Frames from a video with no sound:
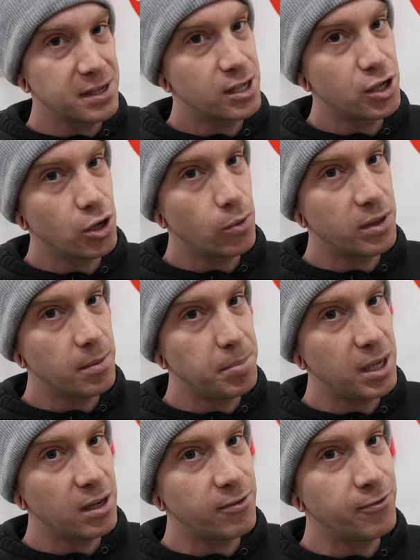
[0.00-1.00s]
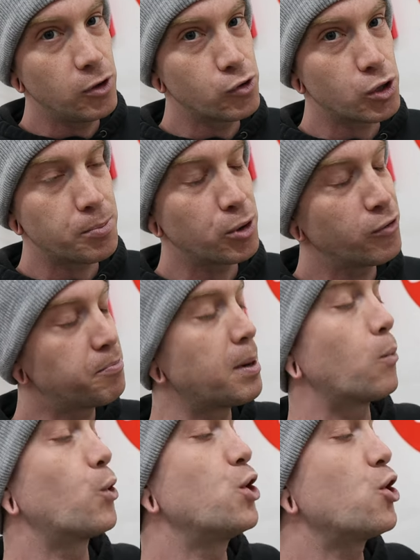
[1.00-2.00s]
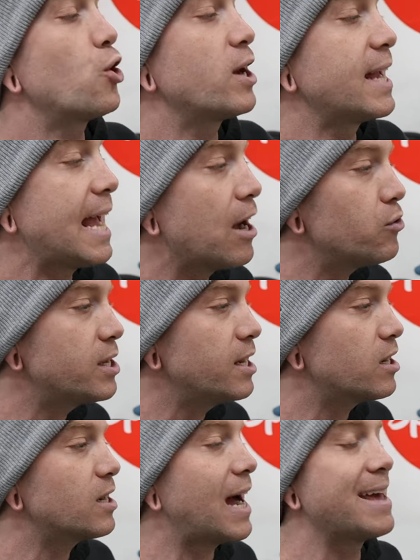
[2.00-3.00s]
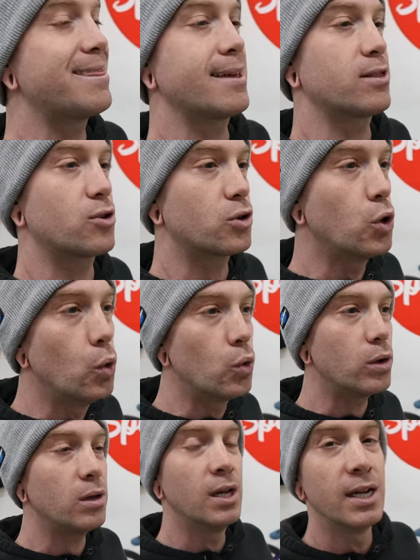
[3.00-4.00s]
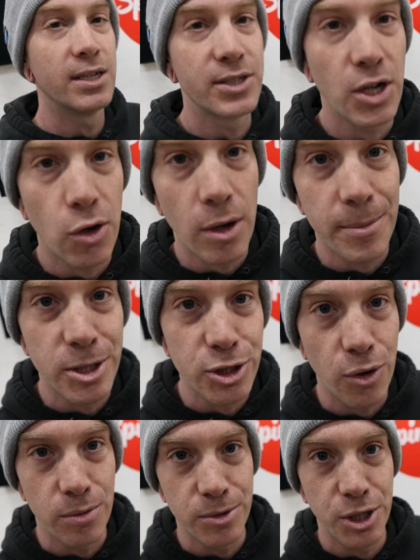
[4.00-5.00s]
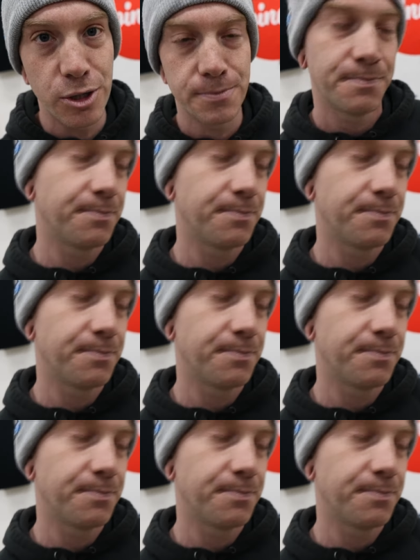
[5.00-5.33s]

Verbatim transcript: to do with it being future-proof, but we're nerding out here. I think they're cool, so I'm gonna show them to you.